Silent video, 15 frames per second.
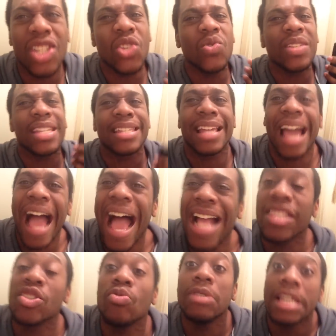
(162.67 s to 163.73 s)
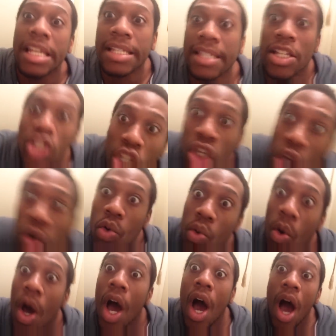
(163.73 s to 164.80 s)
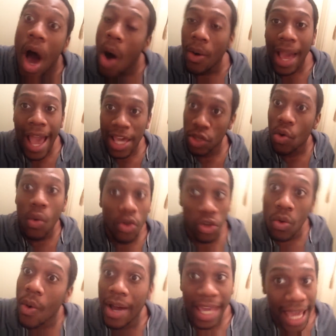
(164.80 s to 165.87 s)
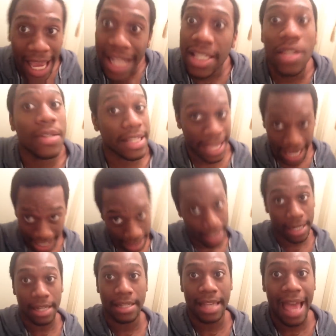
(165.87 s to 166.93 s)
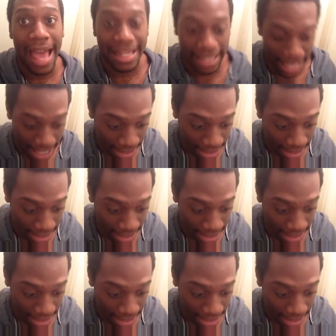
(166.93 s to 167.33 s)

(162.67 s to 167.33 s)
that you just got to listen to, okay, you, you will get into, get into this, guys, get